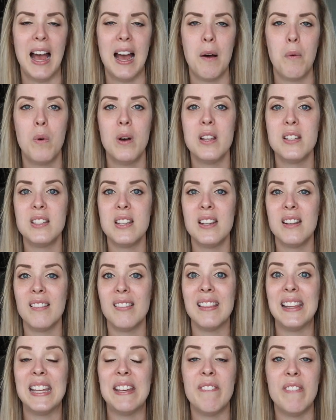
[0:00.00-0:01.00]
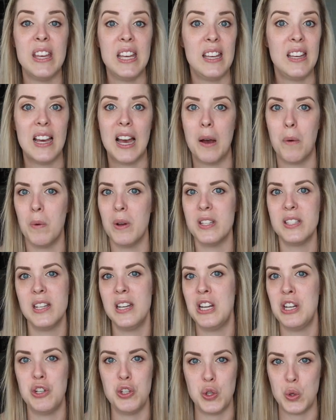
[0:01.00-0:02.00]
I wasn't living. I
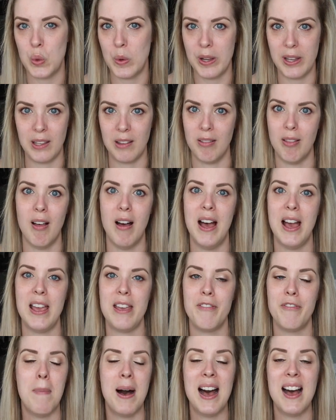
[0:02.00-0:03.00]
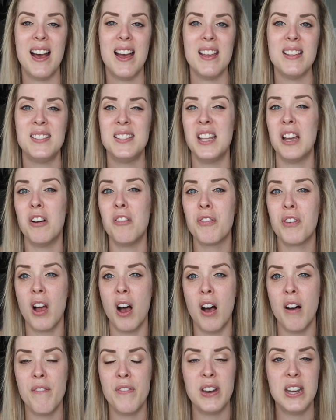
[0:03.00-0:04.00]
wasn't enjoying life. My
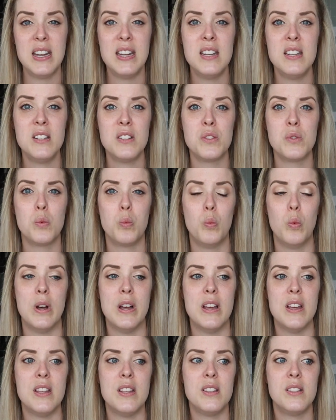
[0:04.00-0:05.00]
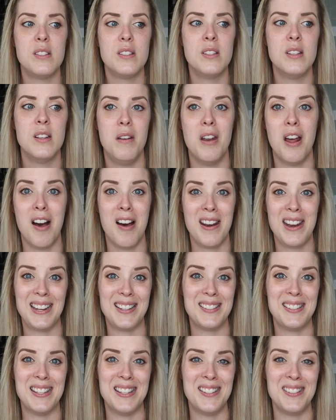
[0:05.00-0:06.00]
self-confidence was
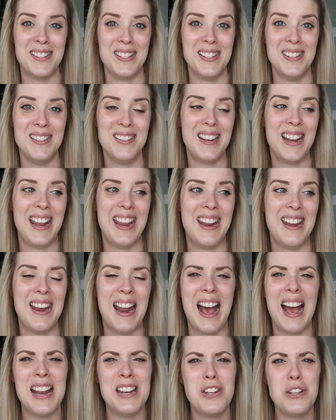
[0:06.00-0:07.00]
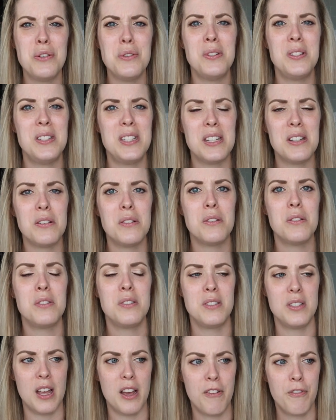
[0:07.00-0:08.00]
non-existent, and I do still
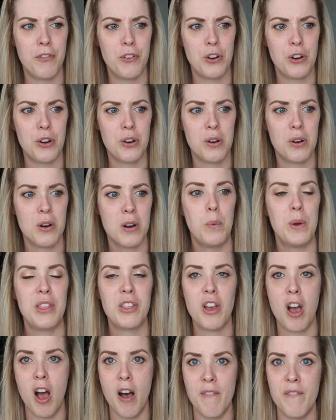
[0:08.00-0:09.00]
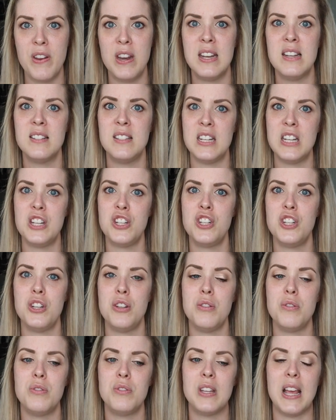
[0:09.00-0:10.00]
suffer with confidence
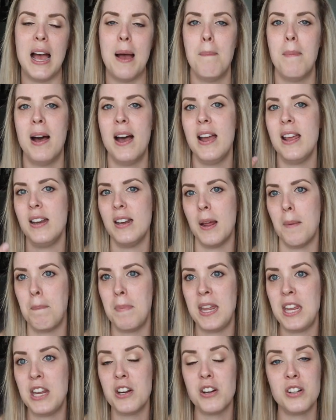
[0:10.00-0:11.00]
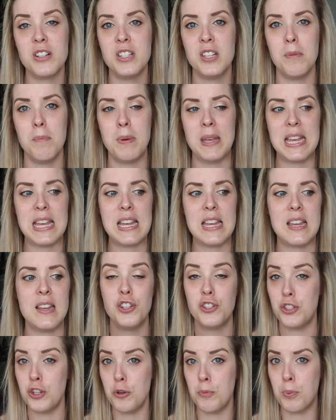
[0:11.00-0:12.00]
issues. I might appear to be
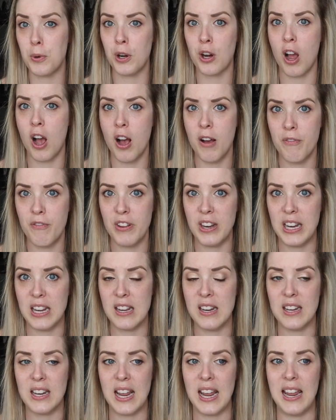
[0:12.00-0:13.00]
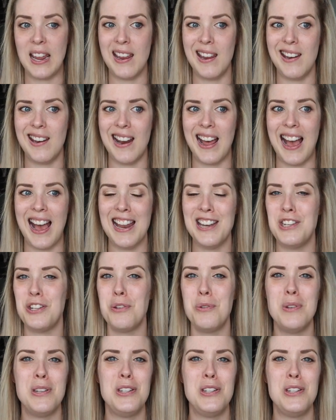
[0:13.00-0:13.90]
super confident, and I do